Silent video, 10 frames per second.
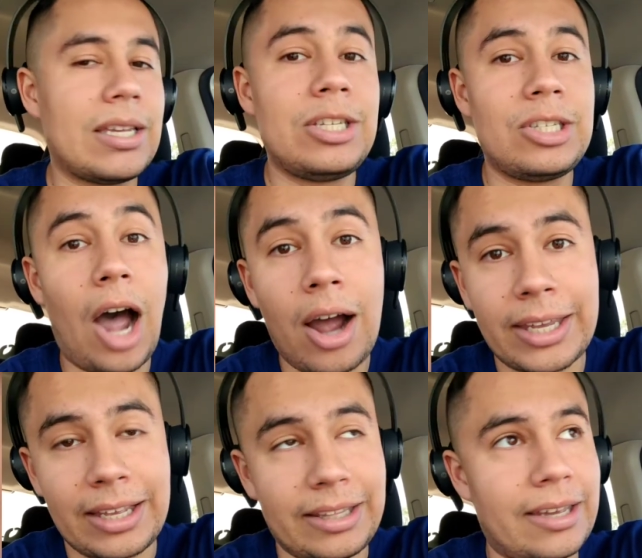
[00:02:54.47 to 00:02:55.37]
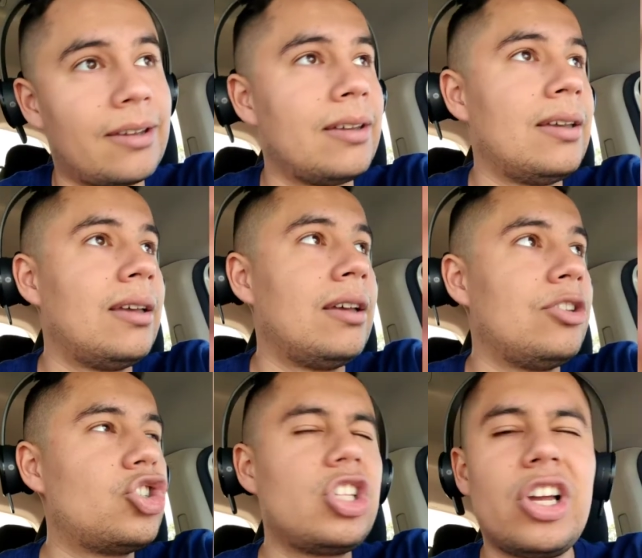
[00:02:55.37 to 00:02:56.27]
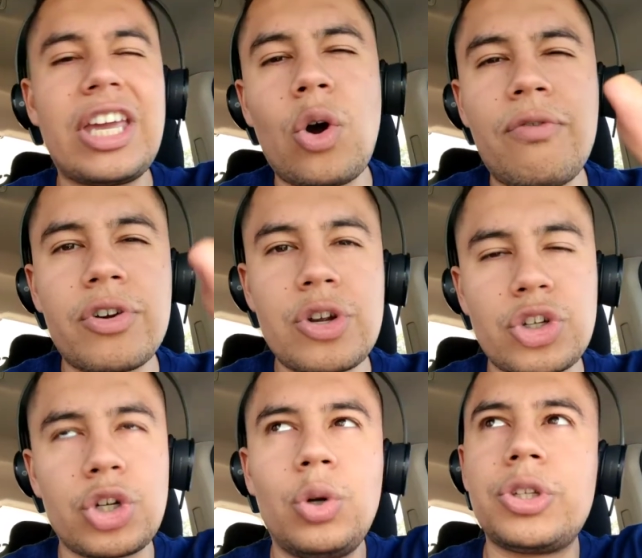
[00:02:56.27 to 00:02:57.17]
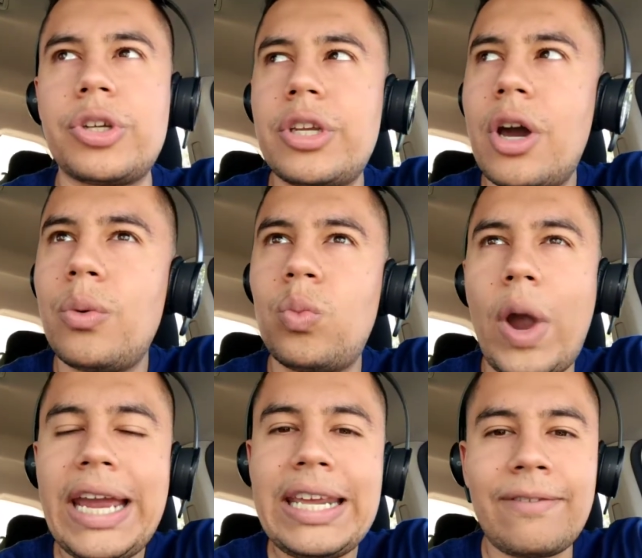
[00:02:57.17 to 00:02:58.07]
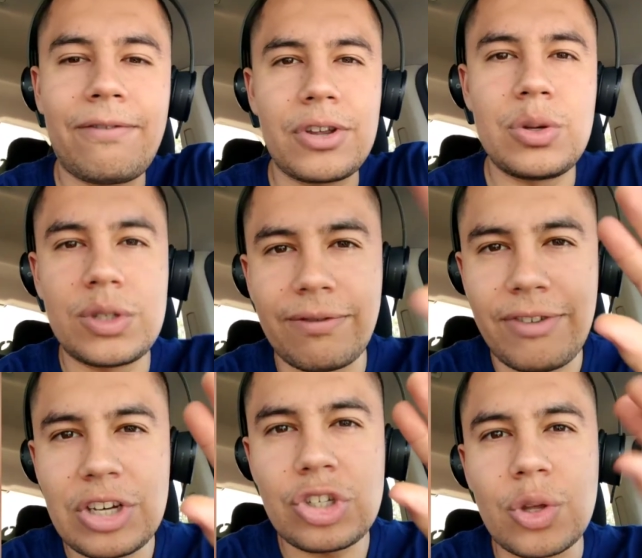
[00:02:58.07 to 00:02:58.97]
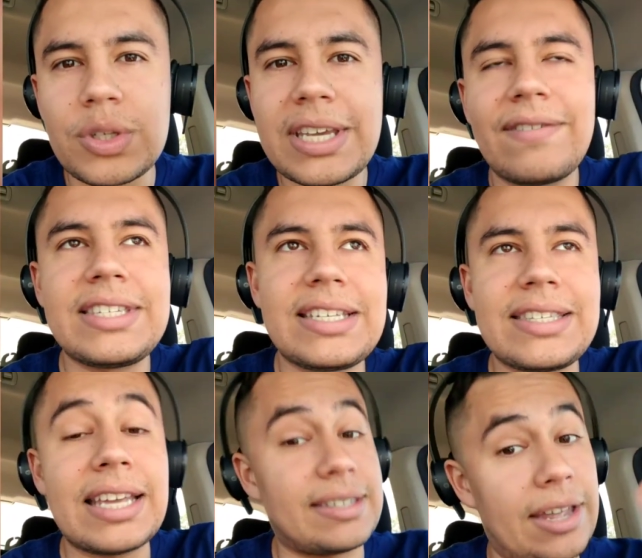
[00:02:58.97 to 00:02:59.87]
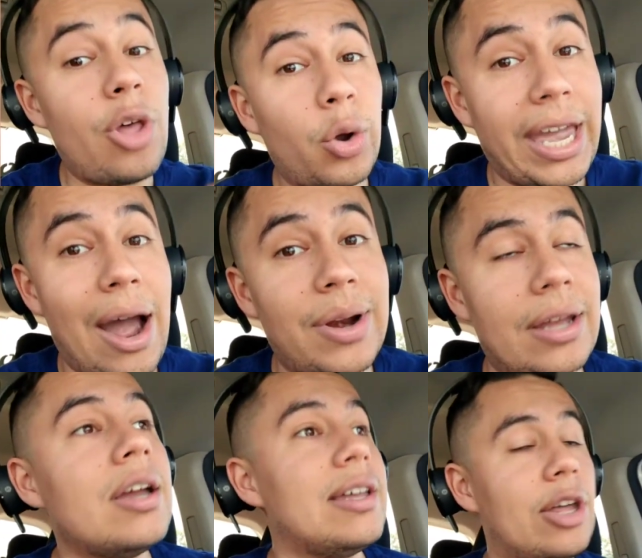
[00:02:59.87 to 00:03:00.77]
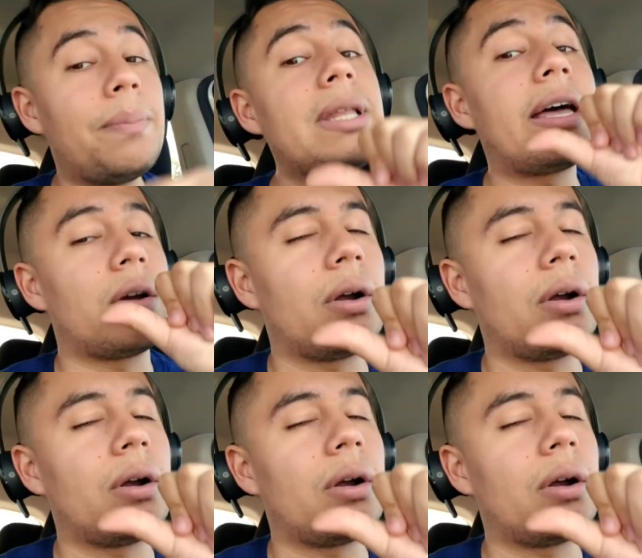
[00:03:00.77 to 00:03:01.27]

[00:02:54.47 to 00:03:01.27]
stalkingly, just looking over your shoulder, you know, waiting for you to finish those 17 sets. And they'll count it. They'll be like,